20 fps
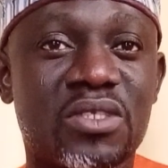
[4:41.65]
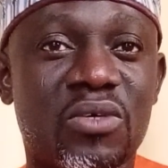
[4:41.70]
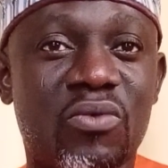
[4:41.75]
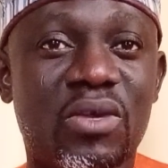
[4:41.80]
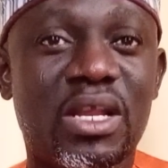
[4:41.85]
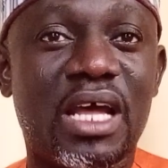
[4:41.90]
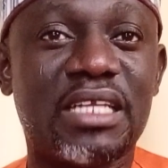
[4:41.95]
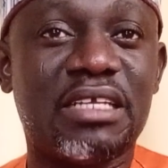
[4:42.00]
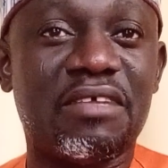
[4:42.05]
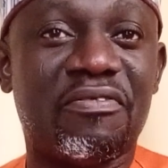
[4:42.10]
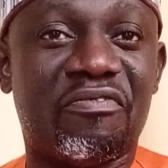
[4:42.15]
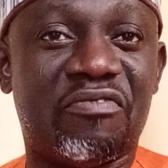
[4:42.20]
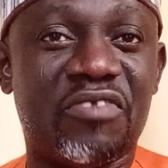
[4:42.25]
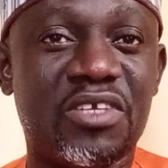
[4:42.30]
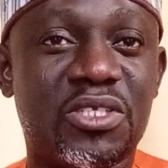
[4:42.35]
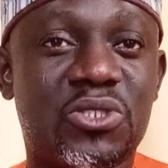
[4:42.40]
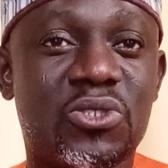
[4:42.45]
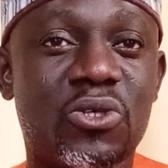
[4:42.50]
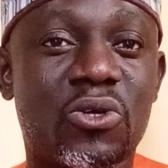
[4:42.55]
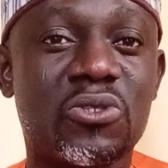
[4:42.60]
What are the
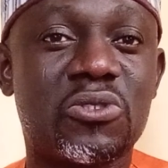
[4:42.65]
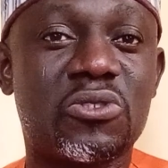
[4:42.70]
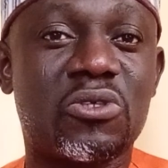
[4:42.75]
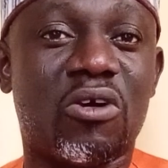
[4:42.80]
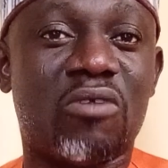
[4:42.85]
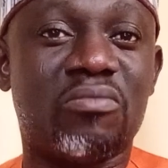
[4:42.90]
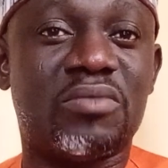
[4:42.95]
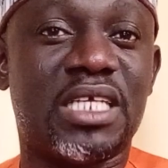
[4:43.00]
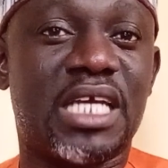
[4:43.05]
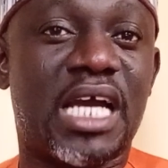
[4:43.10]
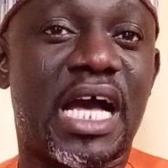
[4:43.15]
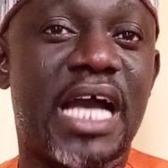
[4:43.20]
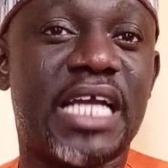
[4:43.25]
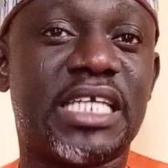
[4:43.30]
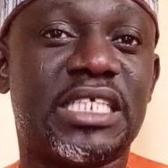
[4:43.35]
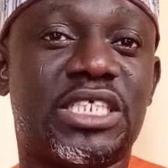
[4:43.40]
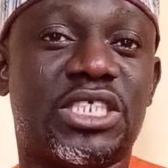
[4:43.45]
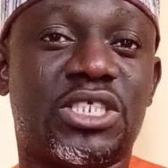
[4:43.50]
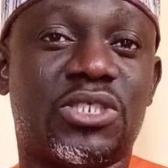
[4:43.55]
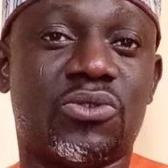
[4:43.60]
features of the
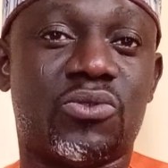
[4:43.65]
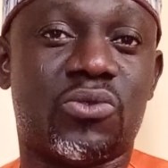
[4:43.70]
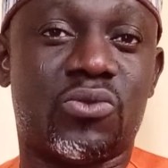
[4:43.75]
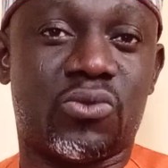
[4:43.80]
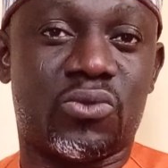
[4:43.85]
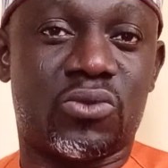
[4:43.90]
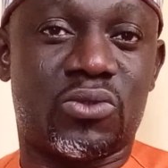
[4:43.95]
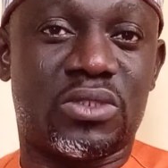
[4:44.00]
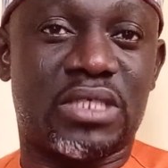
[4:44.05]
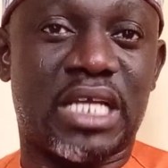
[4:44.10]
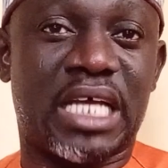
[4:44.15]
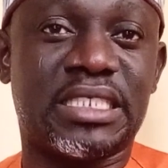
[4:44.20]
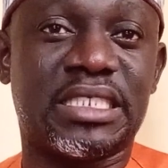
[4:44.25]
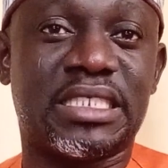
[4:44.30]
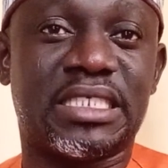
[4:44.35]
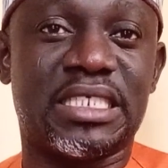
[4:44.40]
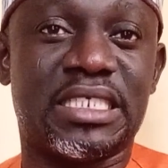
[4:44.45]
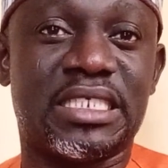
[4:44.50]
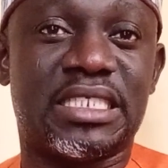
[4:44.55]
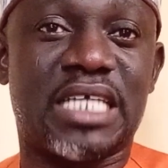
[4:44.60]
IGOs? That
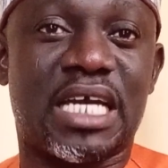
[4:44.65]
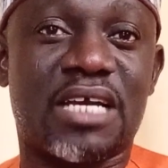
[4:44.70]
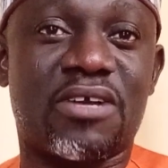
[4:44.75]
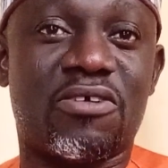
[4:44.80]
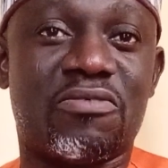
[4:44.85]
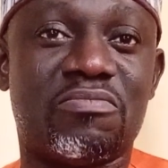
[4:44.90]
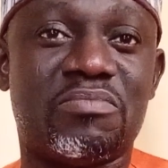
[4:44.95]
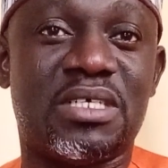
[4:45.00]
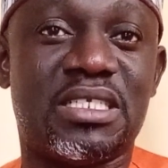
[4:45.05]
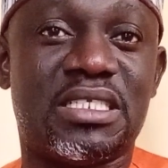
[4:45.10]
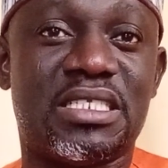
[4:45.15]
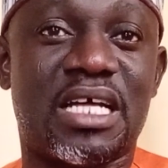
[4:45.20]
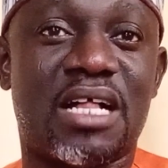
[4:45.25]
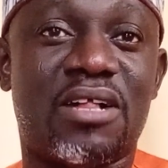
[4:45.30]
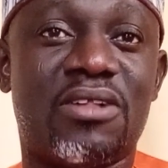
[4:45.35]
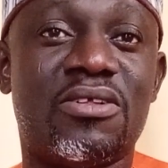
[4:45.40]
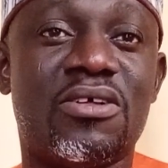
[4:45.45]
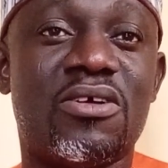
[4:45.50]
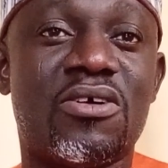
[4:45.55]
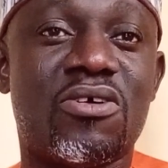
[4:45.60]
is
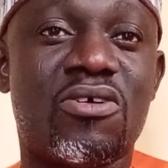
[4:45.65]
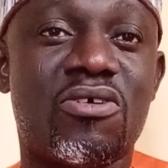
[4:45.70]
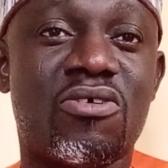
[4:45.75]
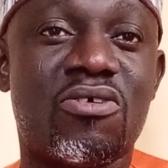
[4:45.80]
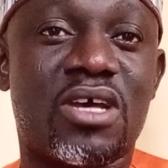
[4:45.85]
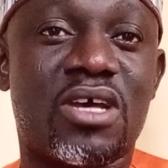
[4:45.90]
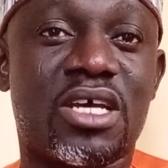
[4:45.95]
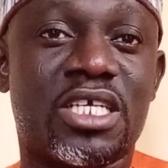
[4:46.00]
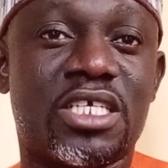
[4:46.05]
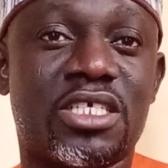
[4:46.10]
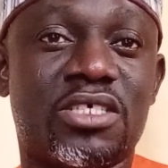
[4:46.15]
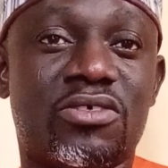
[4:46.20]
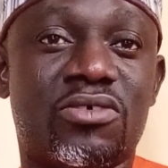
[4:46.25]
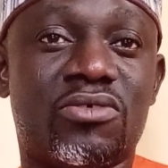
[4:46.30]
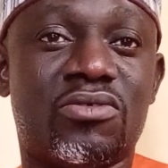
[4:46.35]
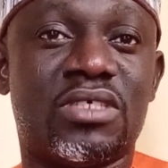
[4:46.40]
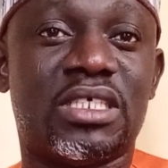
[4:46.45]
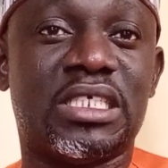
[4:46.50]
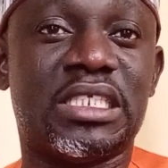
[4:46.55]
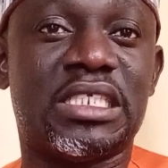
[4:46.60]
intergovernmental,
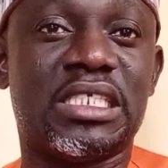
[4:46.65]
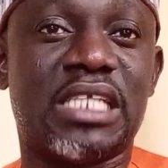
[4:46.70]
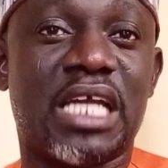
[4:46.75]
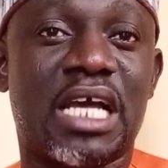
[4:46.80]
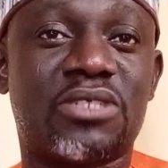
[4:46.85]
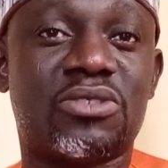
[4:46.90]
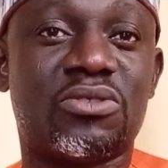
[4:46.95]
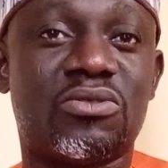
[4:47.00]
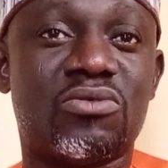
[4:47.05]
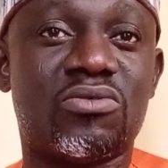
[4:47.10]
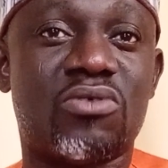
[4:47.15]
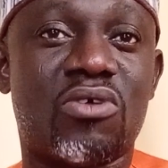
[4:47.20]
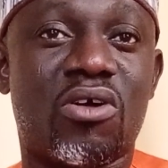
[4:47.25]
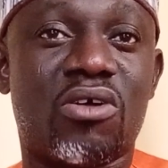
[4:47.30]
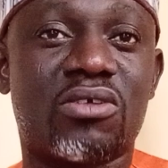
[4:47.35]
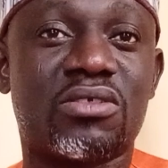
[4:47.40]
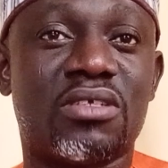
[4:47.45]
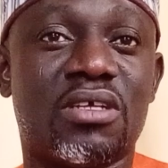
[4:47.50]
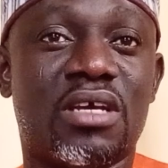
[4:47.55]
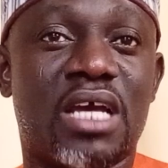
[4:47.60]
international
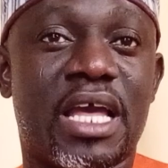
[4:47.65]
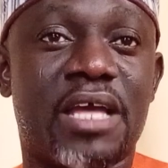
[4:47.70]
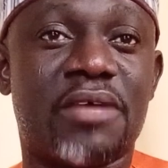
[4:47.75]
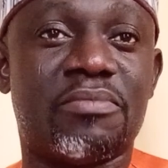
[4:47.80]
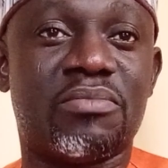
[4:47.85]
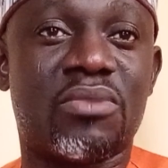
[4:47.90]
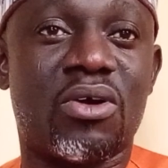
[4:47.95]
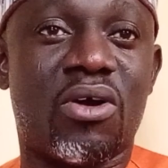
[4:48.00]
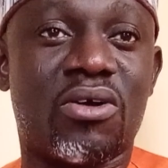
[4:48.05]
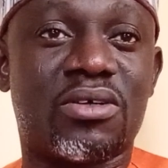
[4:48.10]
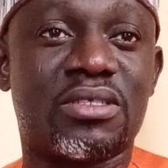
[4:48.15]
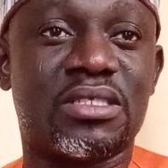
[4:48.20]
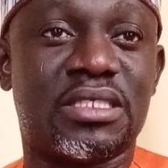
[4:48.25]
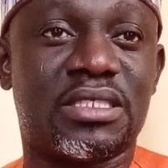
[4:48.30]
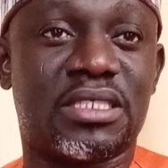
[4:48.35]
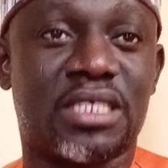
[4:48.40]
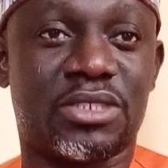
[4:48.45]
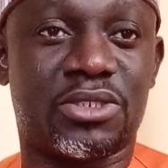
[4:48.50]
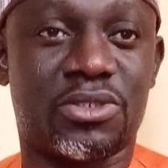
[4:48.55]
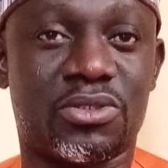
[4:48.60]

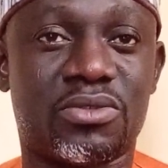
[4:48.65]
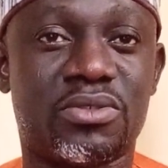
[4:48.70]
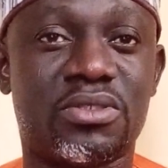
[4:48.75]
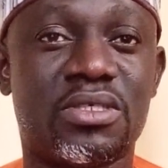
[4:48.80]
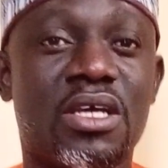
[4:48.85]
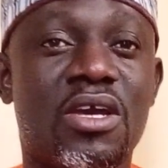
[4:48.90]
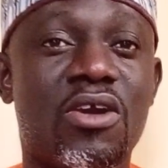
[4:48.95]
organizations.